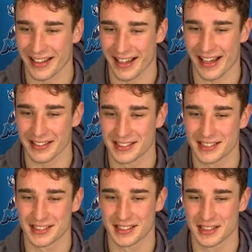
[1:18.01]
Yeah,
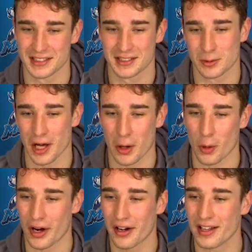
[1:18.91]
it's kind of
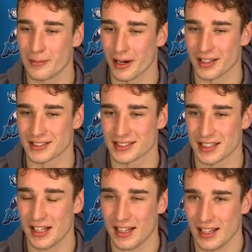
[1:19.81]
weird because
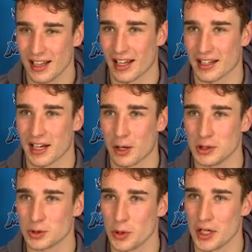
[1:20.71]
like now
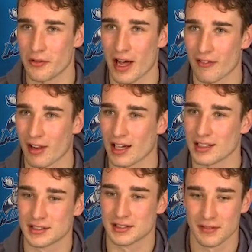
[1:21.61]
in Sweden we have like
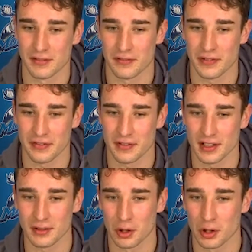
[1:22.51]

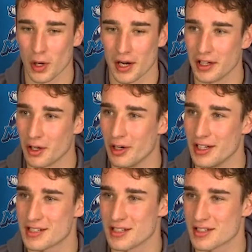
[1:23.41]
15 or 20
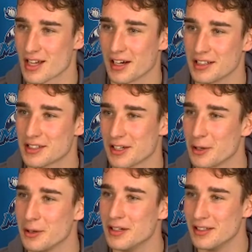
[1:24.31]
degrees and sunny, so.